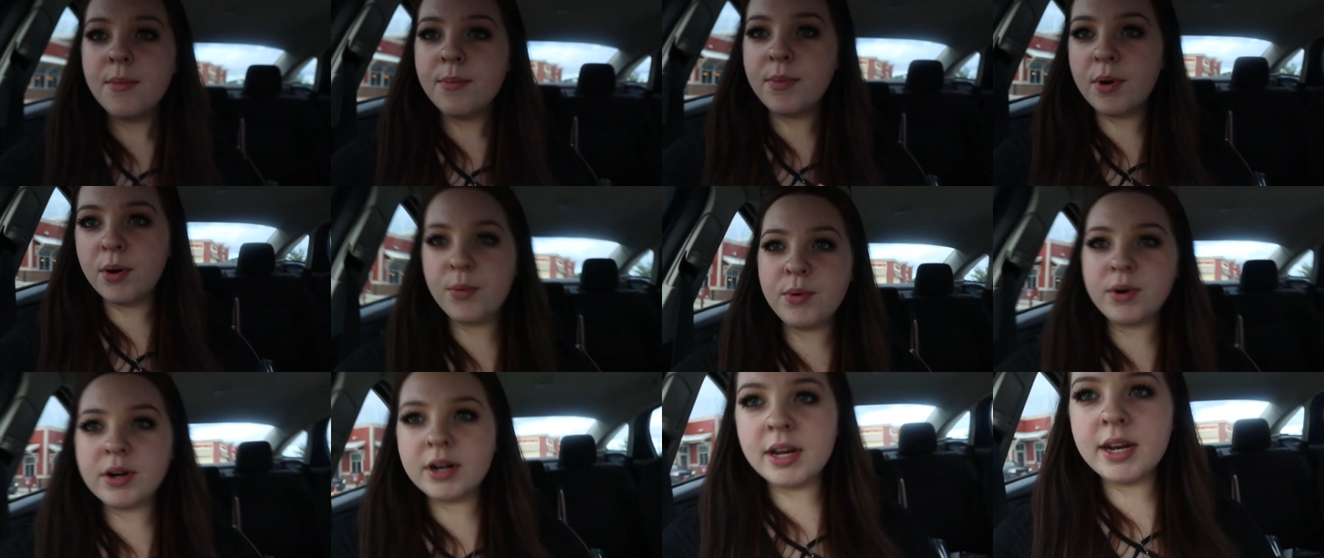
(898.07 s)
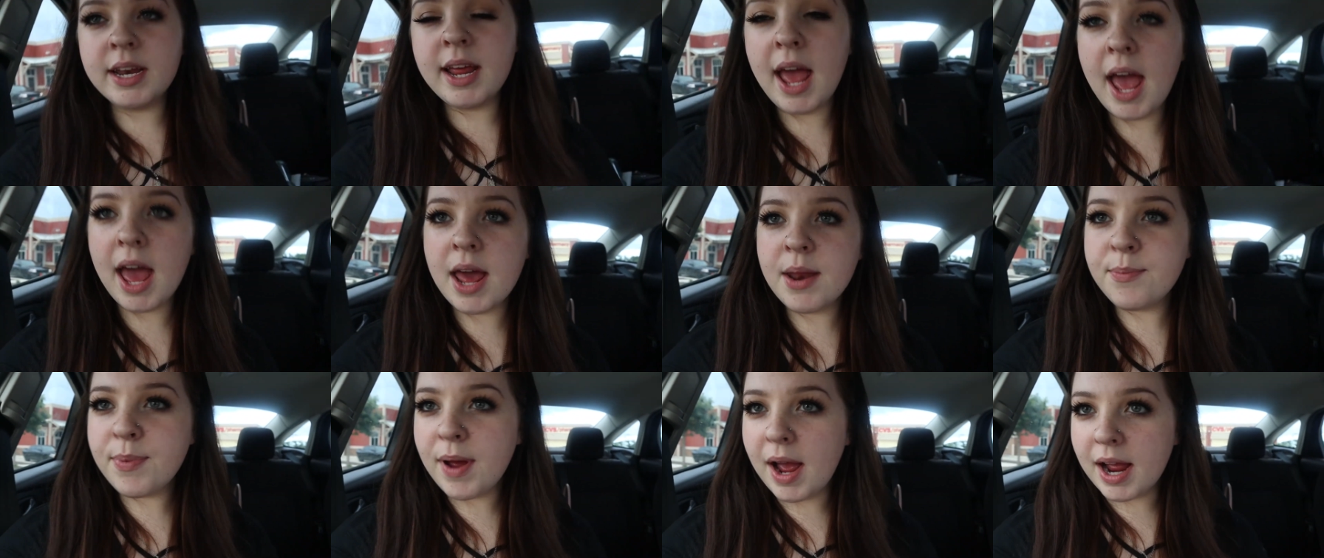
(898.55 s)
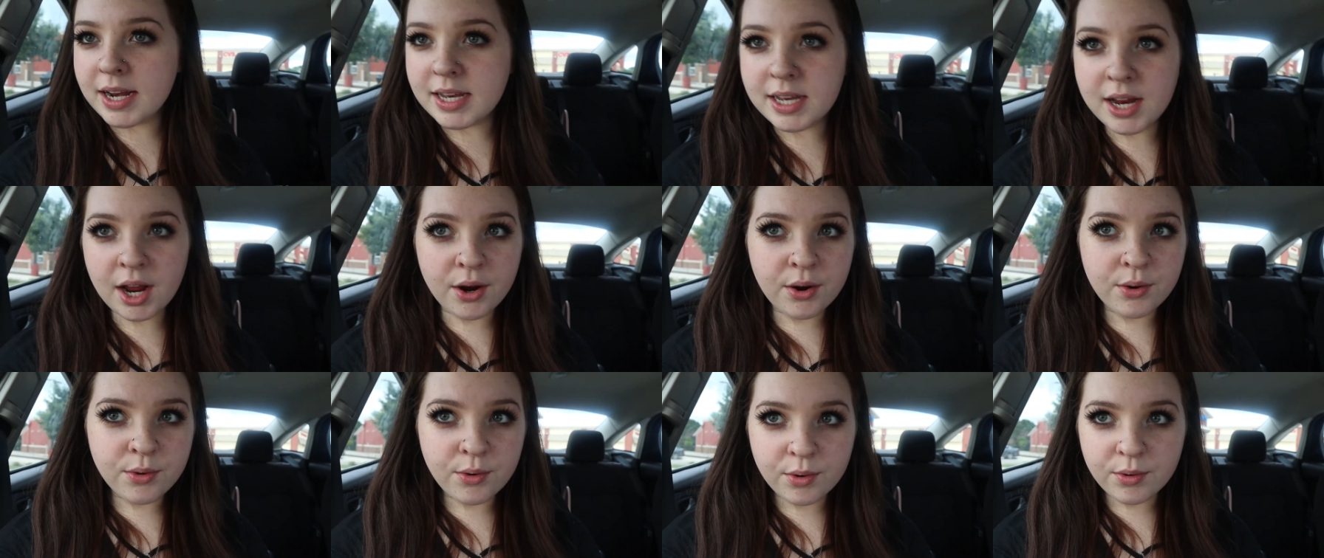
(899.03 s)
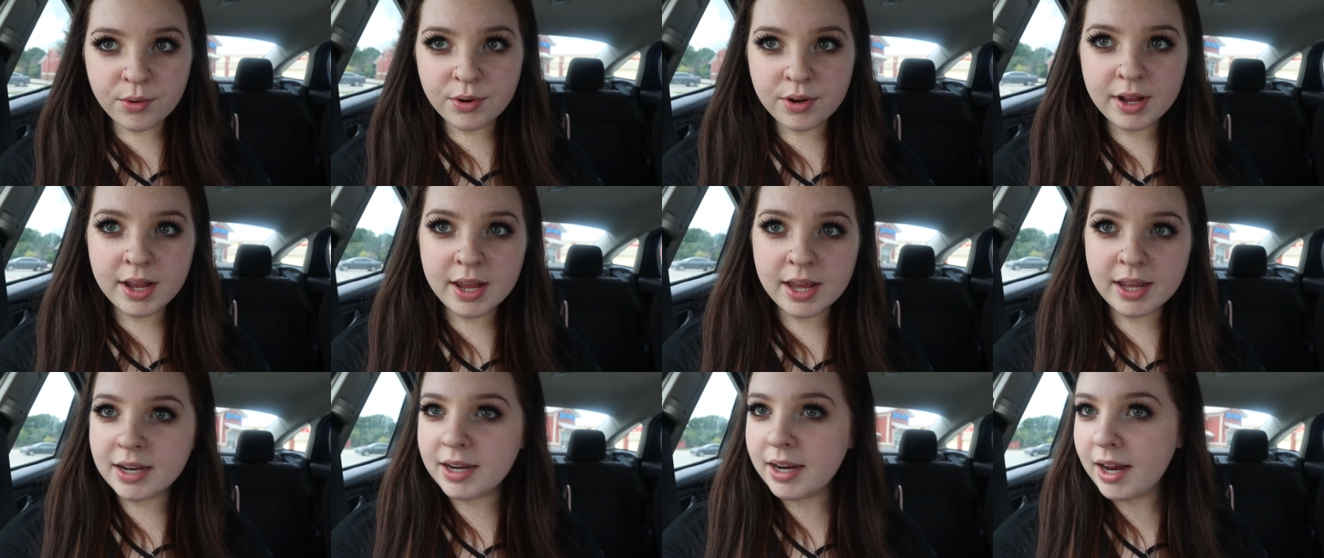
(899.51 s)
But we're gonna head back now
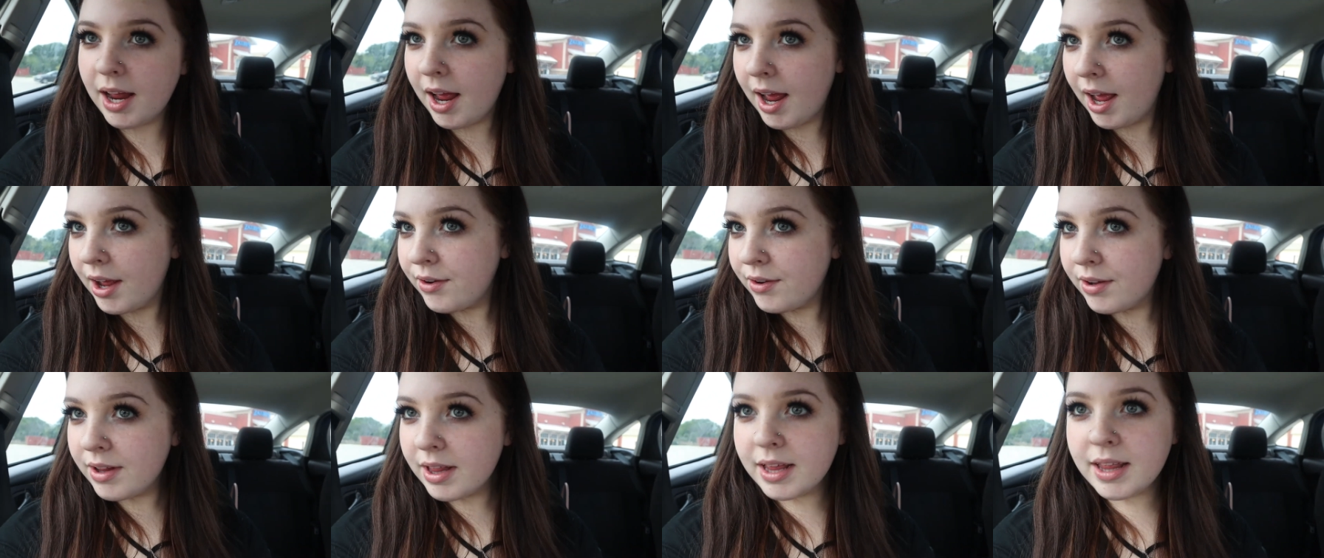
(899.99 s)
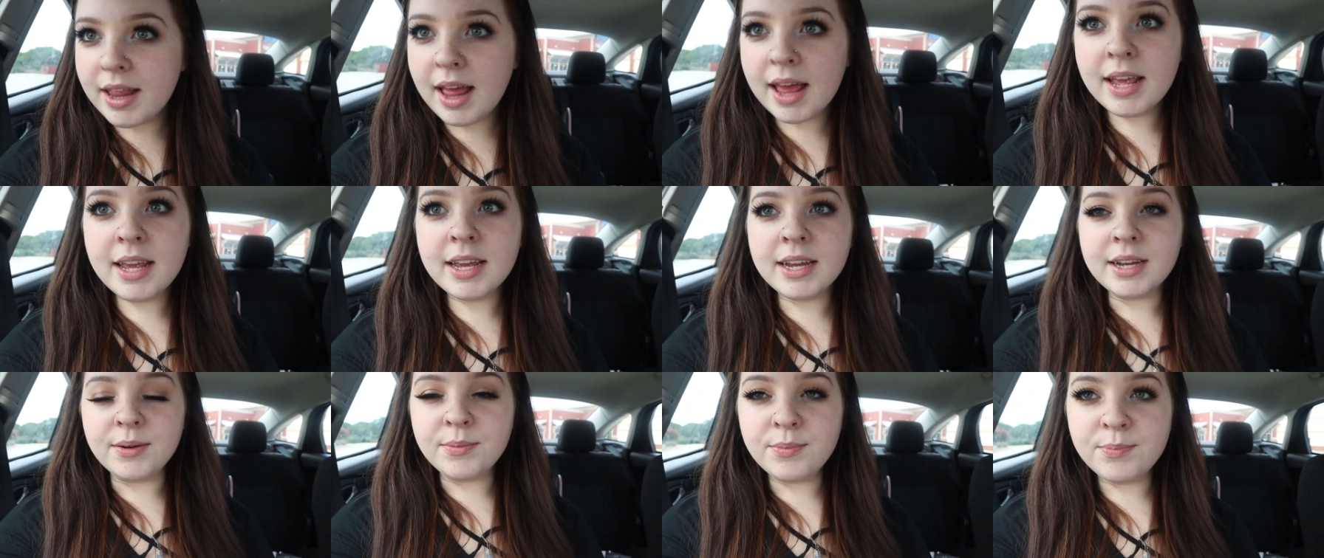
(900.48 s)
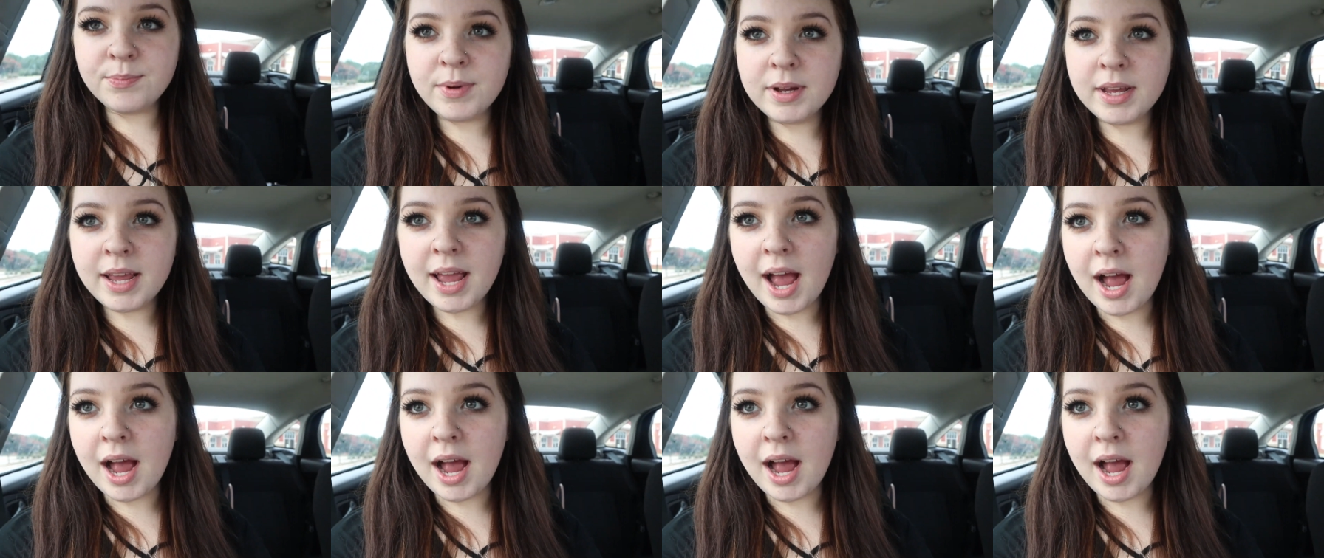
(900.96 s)
and I really like it. But